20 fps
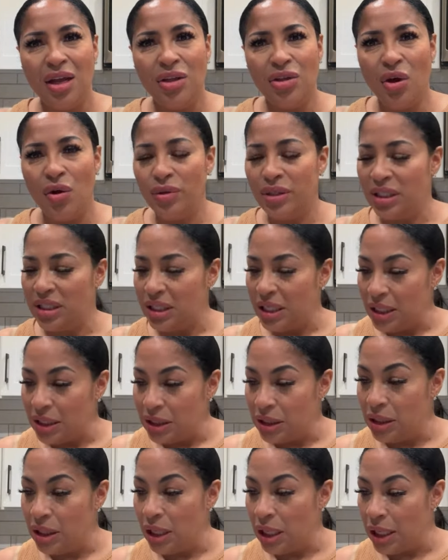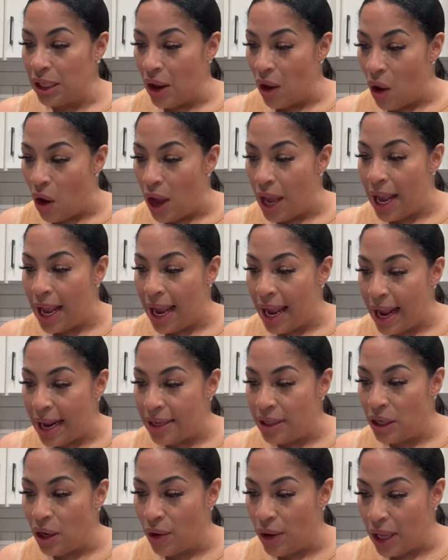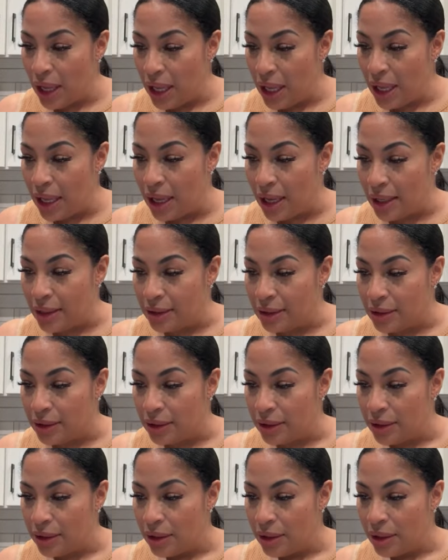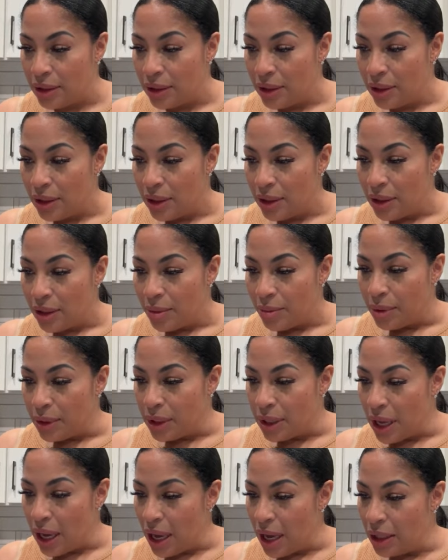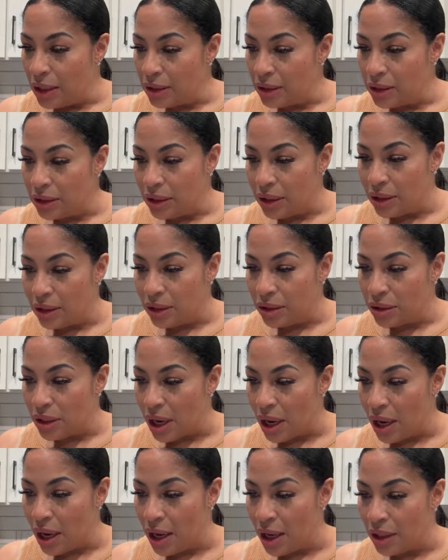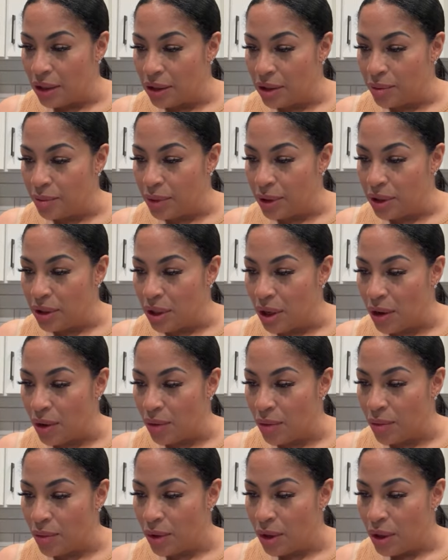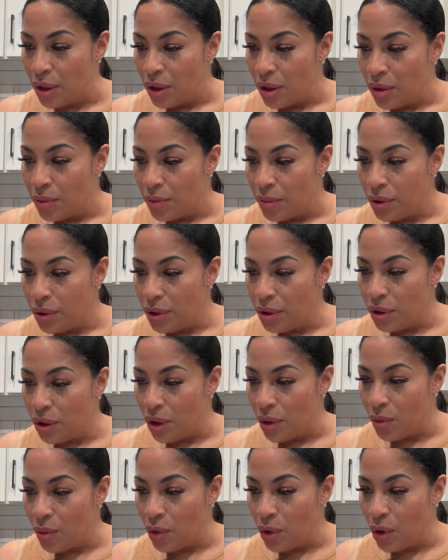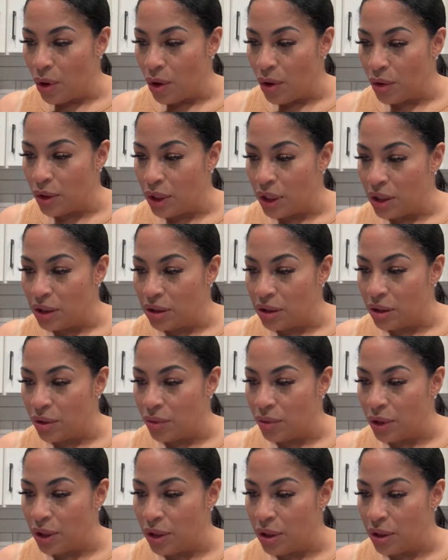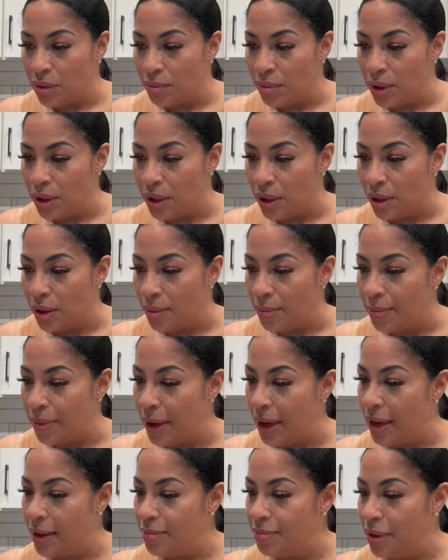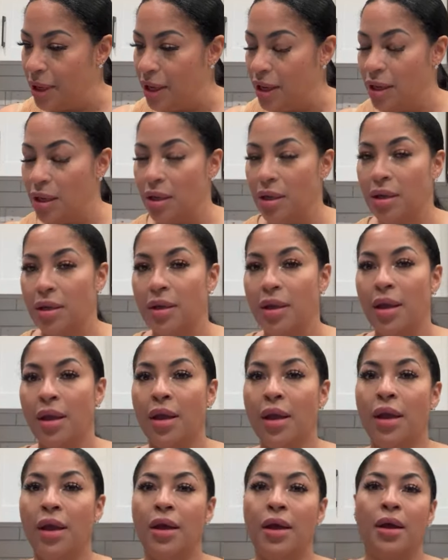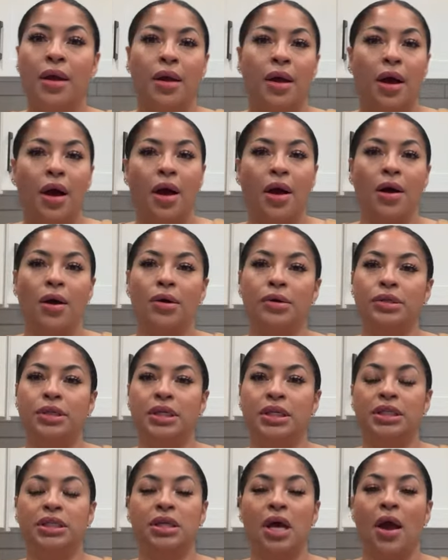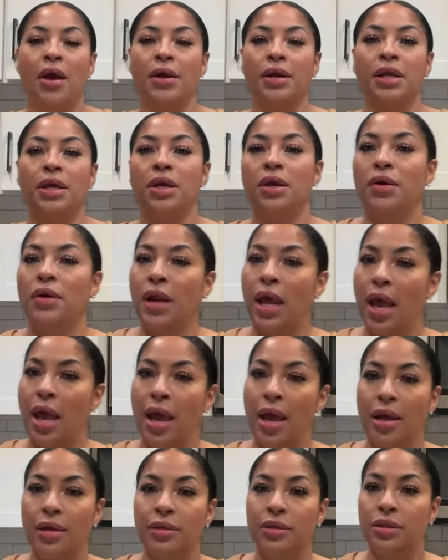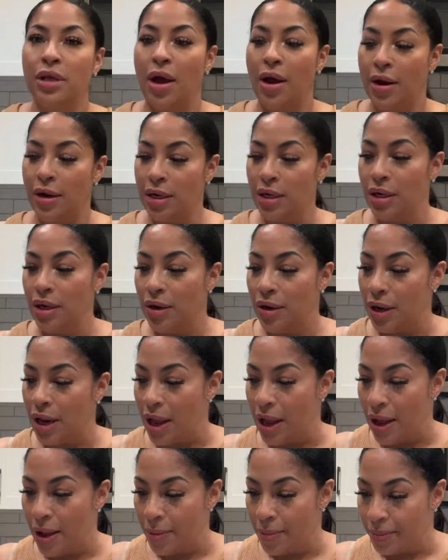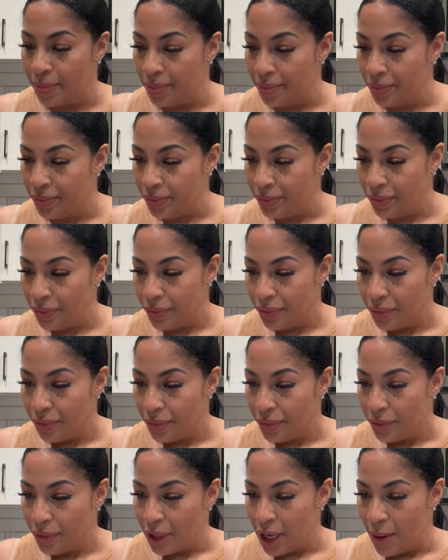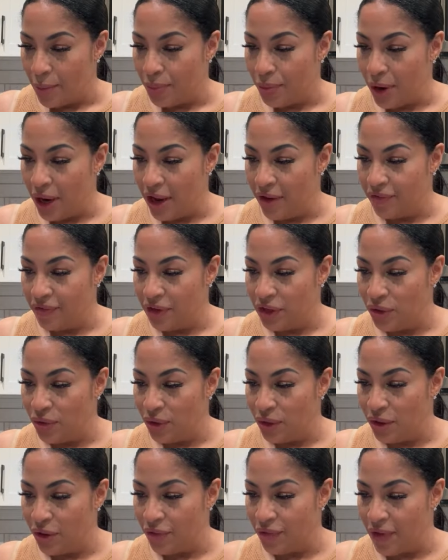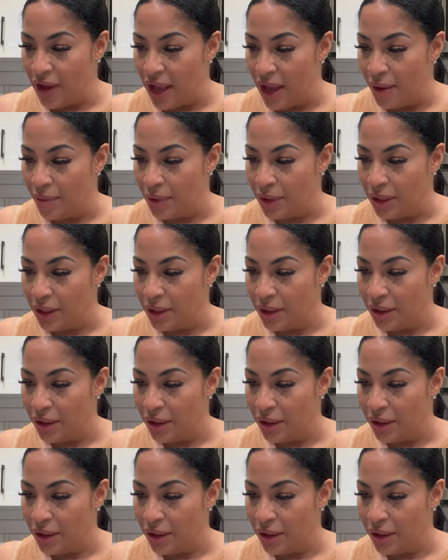Your sister in law and your aunt. But God is still in charge, but don't put no more on us than we can bear. Baby. Oh, D, sorry to hear that. Sorry to hear that. I'm praying for you and your family.